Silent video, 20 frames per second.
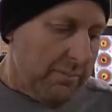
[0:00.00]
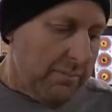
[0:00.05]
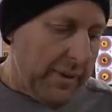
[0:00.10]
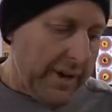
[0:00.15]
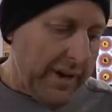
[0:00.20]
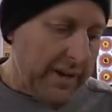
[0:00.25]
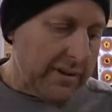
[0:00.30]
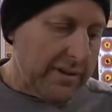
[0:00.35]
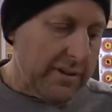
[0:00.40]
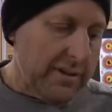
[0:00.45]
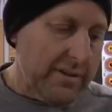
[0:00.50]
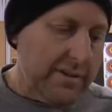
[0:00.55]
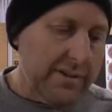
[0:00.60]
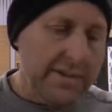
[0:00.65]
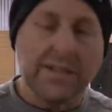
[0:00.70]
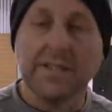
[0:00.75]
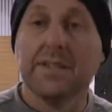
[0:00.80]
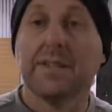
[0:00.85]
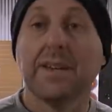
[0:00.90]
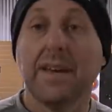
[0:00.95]
But
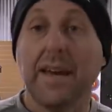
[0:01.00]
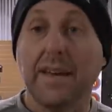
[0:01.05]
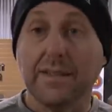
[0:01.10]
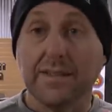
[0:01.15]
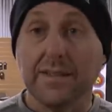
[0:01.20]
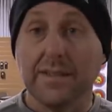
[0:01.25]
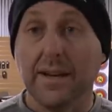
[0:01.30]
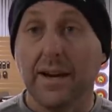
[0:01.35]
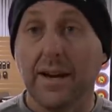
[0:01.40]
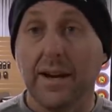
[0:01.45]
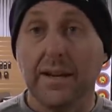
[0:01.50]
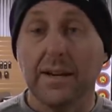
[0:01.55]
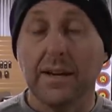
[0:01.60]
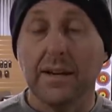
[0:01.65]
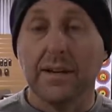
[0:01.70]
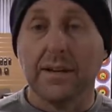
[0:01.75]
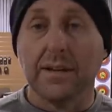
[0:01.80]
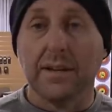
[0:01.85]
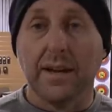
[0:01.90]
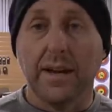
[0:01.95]
just get
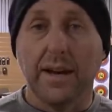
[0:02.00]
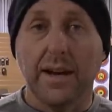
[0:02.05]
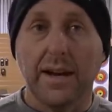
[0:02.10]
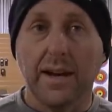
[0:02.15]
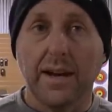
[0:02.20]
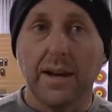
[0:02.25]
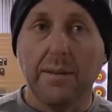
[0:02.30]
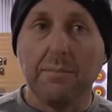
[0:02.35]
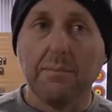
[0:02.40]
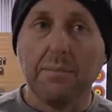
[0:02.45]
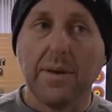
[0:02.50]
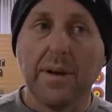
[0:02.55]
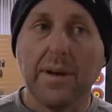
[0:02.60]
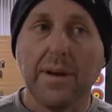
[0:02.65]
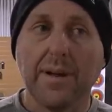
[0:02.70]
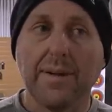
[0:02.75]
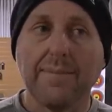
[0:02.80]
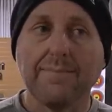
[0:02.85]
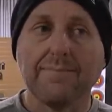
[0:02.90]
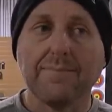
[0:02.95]
started.
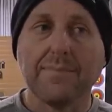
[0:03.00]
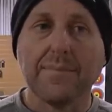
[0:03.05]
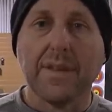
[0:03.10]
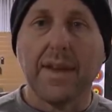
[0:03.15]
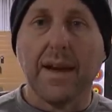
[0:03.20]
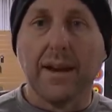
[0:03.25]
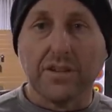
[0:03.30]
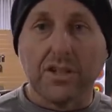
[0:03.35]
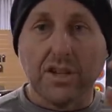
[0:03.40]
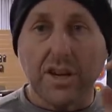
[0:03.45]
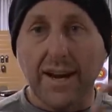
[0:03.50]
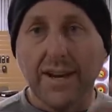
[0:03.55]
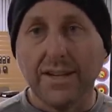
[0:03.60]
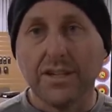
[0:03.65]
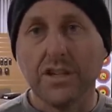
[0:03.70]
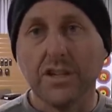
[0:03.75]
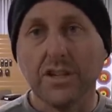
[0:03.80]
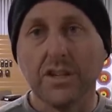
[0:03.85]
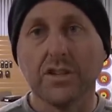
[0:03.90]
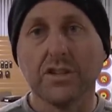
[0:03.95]
Now
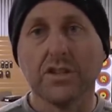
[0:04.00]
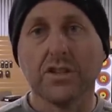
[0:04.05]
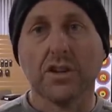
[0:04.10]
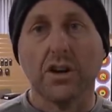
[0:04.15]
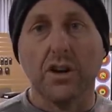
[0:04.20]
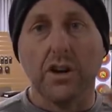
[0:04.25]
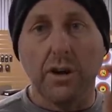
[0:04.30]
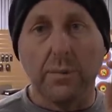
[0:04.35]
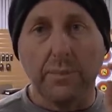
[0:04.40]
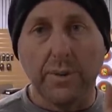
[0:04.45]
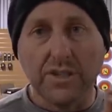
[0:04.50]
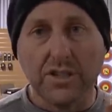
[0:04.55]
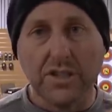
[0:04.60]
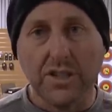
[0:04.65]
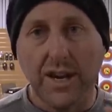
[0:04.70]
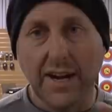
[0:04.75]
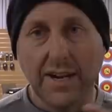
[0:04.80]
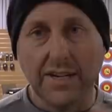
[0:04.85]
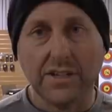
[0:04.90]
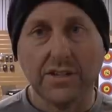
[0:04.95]
changing your scope and
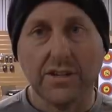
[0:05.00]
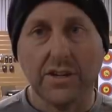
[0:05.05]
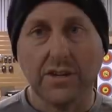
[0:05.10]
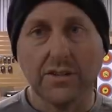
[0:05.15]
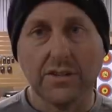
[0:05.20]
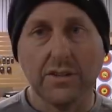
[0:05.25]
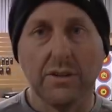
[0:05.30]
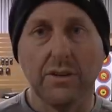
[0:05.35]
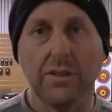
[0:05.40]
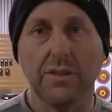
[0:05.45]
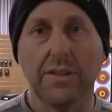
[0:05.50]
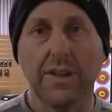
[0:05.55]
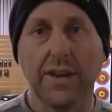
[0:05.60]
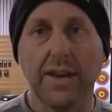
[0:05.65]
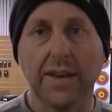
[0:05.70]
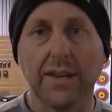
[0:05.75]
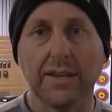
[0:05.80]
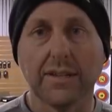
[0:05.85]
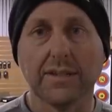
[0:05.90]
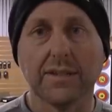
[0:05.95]
changing those little
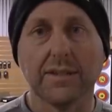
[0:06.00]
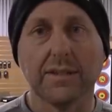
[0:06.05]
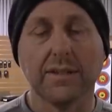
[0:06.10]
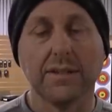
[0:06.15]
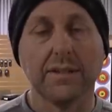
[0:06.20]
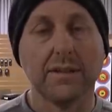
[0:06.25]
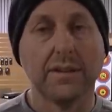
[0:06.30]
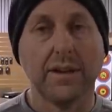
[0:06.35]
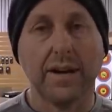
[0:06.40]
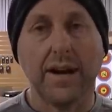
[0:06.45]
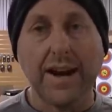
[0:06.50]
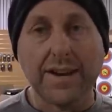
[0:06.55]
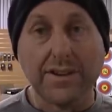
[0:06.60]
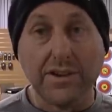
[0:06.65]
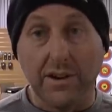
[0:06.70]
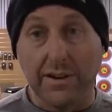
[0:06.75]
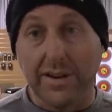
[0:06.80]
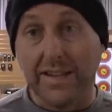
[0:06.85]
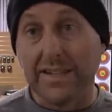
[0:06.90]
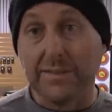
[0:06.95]
things, I
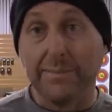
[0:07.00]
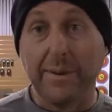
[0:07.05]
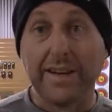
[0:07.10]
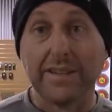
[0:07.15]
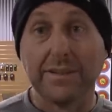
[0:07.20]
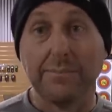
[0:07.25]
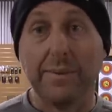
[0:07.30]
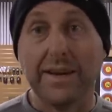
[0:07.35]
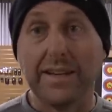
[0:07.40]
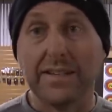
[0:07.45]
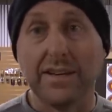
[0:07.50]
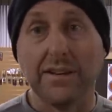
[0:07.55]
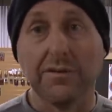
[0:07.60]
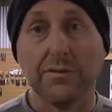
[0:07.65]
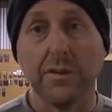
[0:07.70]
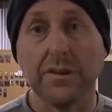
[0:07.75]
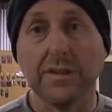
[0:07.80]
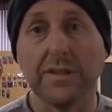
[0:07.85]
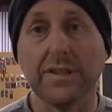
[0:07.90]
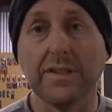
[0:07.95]
don't expect big
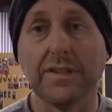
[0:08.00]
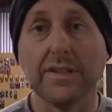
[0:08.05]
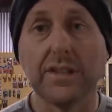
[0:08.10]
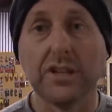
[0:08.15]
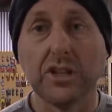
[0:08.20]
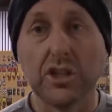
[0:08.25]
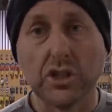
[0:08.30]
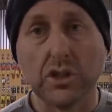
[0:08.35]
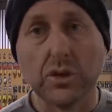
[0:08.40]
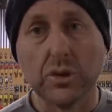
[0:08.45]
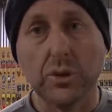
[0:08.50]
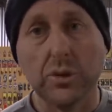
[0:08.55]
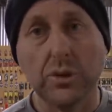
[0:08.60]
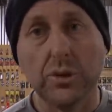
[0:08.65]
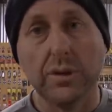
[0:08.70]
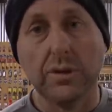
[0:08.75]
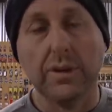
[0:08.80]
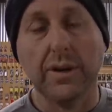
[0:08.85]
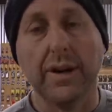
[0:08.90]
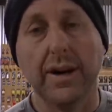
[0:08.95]
differences in your
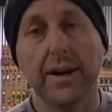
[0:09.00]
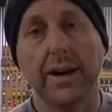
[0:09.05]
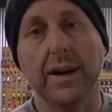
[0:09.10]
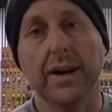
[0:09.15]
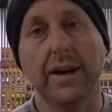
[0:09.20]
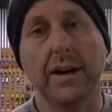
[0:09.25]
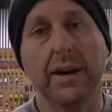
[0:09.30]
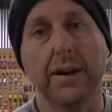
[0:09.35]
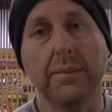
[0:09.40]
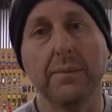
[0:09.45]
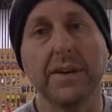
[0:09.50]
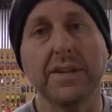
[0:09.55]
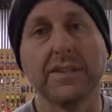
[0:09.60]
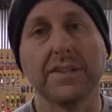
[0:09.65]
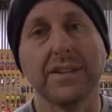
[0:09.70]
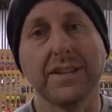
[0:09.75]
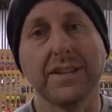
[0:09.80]
score. It's